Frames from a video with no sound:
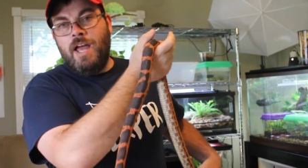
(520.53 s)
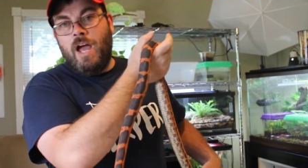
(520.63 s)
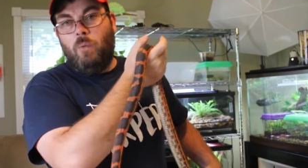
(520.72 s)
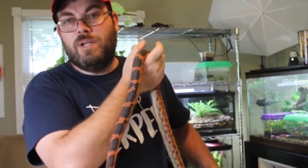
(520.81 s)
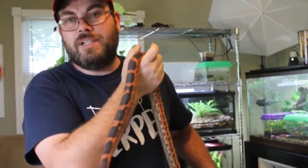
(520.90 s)

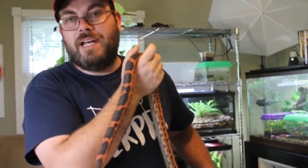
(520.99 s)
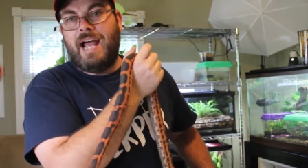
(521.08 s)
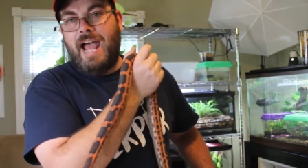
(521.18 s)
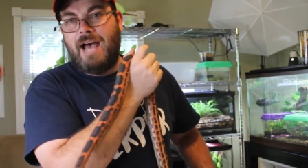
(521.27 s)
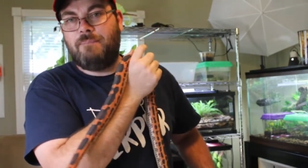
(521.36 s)
And what's going
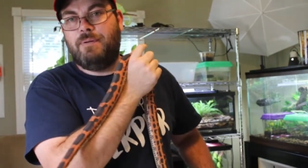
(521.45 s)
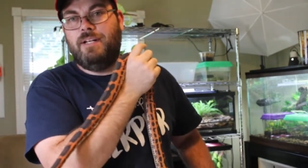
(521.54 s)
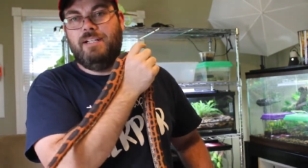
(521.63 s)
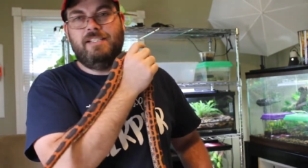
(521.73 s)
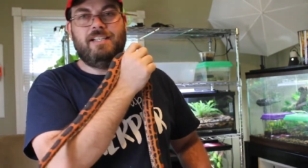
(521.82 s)
to
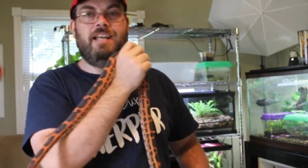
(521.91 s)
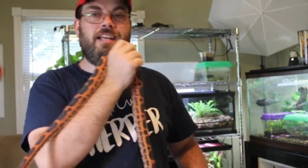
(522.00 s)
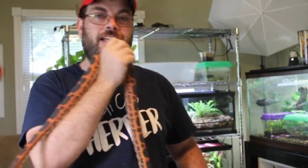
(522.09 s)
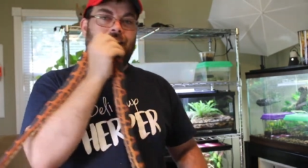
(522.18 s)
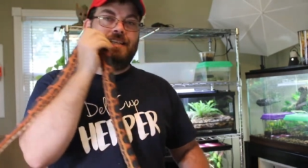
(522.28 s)
happen is
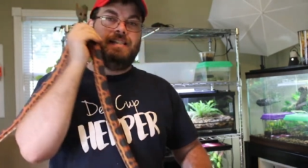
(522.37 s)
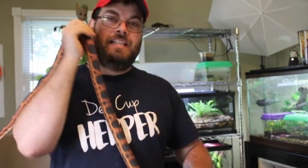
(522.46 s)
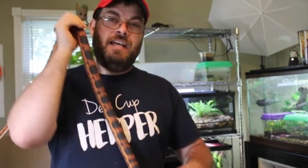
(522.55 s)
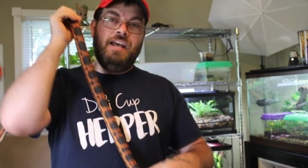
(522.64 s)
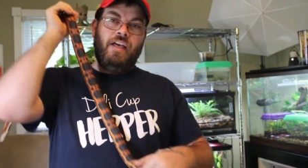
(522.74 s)

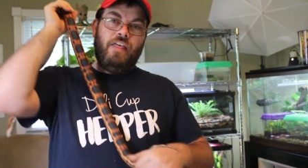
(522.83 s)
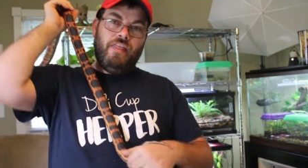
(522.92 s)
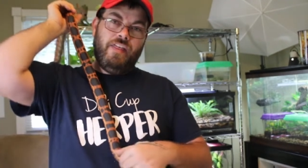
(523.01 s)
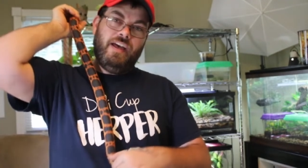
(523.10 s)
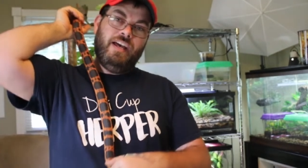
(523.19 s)

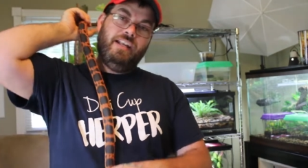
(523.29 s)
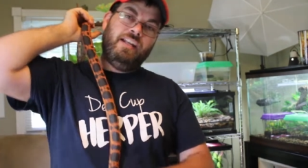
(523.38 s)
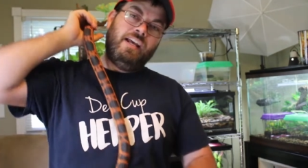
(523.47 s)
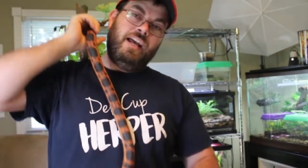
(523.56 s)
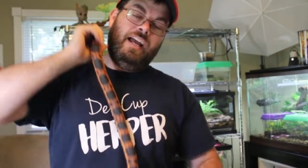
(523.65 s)
then